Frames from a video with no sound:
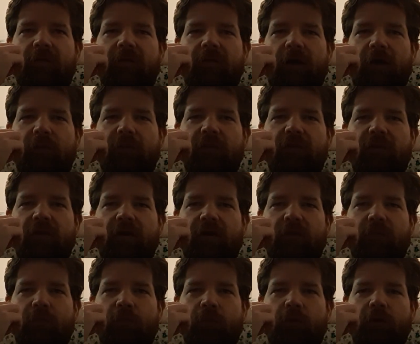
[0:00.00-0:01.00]
I would say
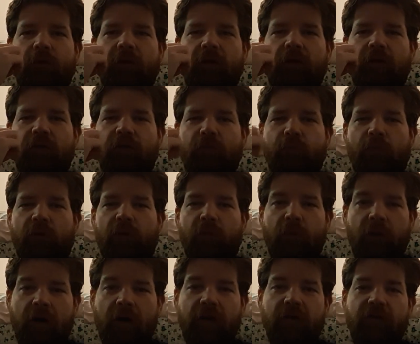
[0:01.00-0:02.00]
it's worth at least one
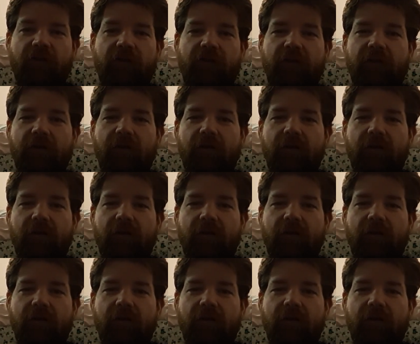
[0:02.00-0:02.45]
watch,